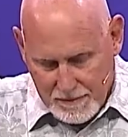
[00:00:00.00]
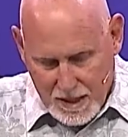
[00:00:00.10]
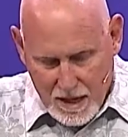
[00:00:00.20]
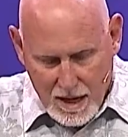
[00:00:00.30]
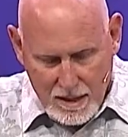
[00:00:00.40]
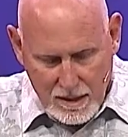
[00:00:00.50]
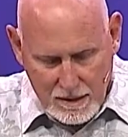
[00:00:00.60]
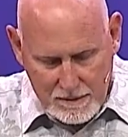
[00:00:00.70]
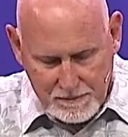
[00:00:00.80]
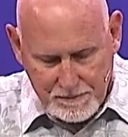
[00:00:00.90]
God
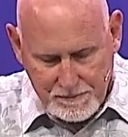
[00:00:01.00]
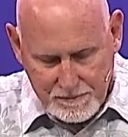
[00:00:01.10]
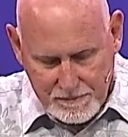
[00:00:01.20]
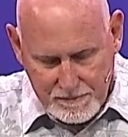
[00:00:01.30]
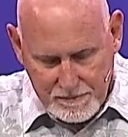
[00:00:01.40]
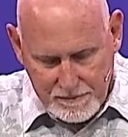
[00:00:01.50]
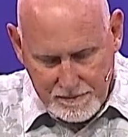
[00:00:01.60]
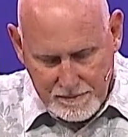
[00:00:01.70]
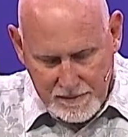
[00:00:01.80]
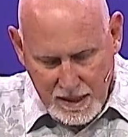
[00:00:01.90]

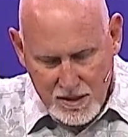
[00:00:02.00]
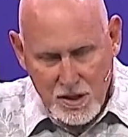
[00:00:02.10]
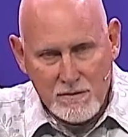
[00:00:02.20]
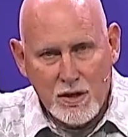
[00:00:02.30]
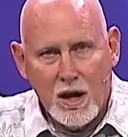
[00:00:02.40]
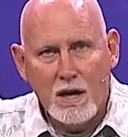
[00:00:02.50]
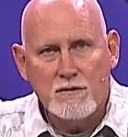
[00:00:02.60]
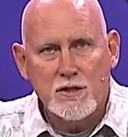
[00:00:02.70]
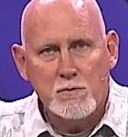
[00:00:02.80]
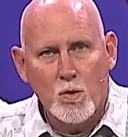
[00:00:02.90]
has given all
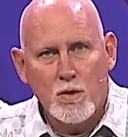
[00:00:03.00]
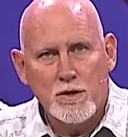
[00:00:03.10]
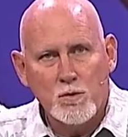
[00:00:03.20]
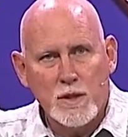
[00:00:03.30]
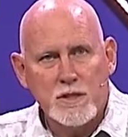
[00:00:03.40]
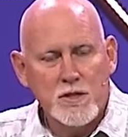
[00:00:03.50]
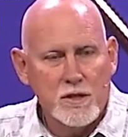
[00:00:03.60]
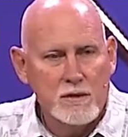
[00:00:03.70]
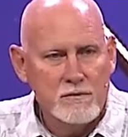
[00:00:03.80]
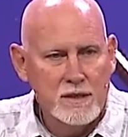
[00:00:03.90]
of us more than we
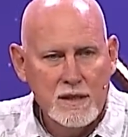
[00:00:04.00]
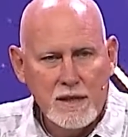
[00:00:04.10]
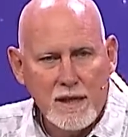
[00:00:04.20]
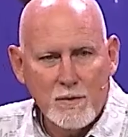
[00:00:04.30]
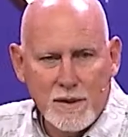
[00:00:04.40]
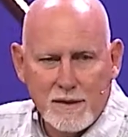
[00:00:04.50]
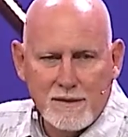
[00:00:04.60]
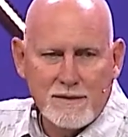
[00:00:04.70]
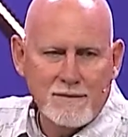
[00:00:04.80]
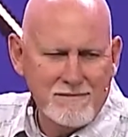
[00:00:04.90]
deserve. Can we
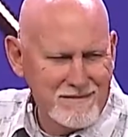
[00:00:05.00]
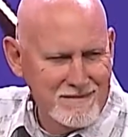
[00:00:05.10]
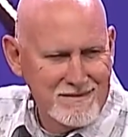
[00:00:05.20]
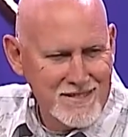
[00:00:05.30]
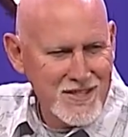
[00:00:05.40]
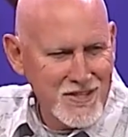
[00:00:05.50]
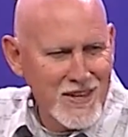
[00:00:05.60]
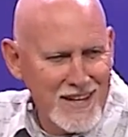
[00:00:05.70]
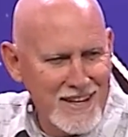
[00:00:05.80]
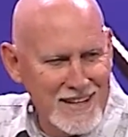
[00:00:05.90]
just
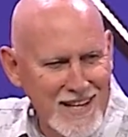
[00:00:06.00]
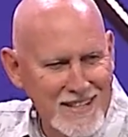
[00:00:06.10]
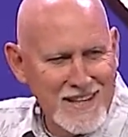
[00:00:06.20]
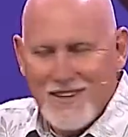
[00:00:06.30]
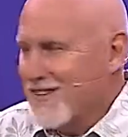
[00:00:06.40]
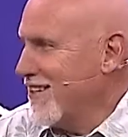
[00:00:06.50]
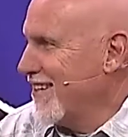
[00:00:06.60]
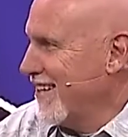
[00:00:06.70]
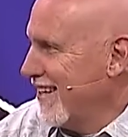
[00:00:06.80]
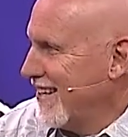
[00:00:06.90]
say that out loud together?
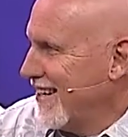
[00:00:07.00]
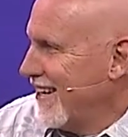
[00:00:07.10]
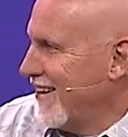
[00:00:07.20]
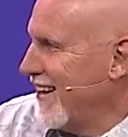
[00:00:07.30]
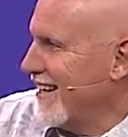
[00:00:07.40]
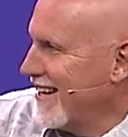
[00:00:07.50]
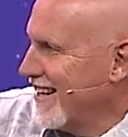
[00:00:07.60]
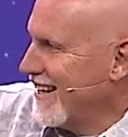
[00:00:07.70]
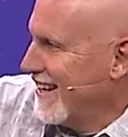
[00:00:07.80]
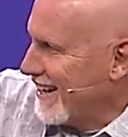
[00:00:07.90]
All right?
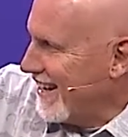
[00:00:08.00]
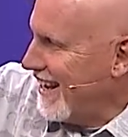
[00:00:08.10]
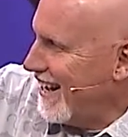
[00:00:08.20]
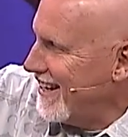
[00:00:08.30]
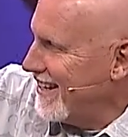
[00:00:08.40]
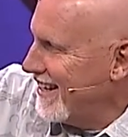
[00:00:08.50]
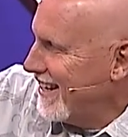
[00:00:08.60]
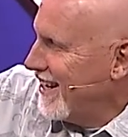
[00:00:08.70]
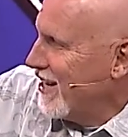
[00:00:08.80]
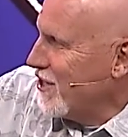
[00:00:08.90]
God,
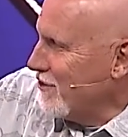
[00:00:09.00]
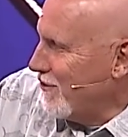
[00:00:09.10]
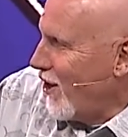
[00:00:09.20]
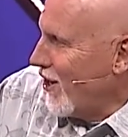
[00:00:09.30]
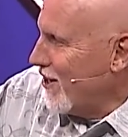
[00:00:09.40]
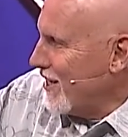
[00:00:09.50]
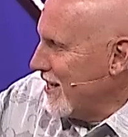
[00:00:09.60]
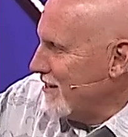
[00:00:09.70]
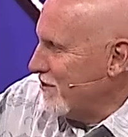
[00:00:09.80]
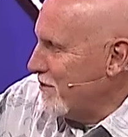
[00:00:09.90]
you've already
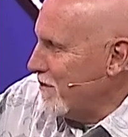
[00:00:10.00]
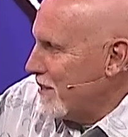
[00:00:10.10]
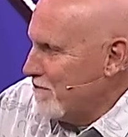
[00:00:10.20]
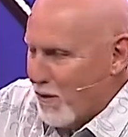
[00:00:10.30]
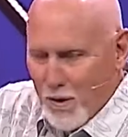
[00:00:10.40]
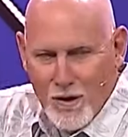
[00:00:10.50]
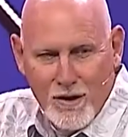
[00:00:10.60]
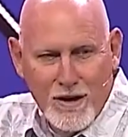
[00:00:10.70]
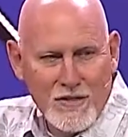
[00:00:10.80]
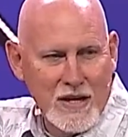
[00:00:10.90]
given me
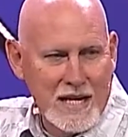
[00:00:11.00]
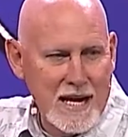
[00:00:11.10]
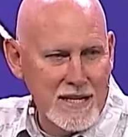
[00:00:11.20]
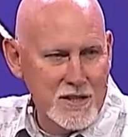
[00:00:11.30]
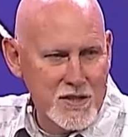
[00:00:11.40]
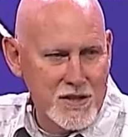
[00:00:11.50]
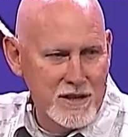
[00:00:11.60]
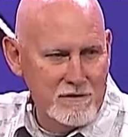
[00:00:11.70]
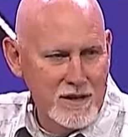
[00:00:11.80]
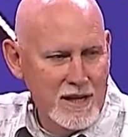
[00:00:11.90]
more than I
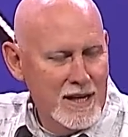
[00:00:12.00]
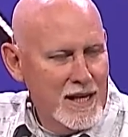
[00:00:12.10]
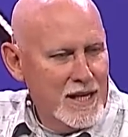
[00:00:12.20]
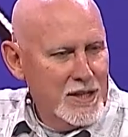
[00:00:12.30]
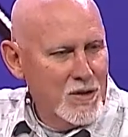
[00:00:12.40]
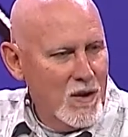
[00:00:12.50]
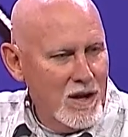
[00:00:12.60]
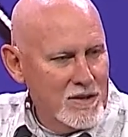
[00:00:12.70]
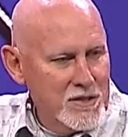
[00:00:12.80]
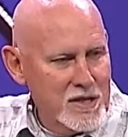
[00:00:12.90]
deserve. You know,
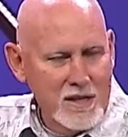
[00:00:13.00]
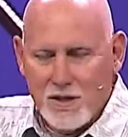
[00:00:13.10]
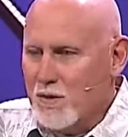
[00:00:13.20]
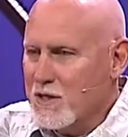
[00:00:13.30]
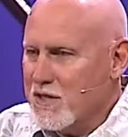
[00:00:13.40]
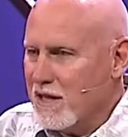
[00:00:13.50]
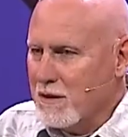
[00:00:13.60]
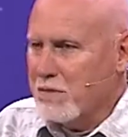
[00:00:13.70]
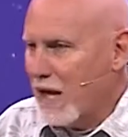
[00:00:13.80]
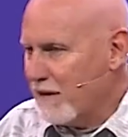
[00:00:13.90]
all of a sudden, you are setting
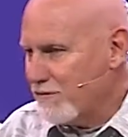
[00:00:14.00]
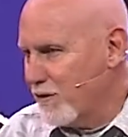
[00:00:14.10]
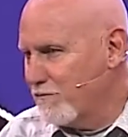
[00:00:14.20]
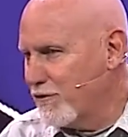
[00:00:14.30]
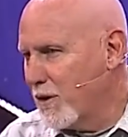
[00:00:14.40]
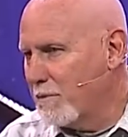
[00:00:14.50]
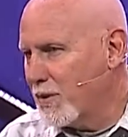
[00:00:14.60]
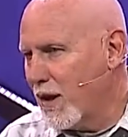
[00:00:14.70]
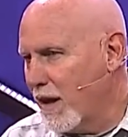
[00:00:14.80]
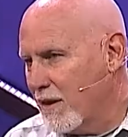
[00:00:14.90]
the platform for a
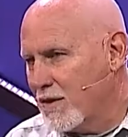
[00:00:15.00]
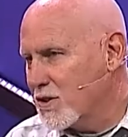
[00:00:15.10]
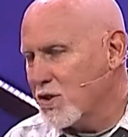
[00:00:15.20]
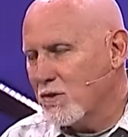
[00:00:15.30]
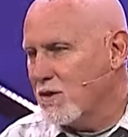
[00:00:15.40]
prayer that's so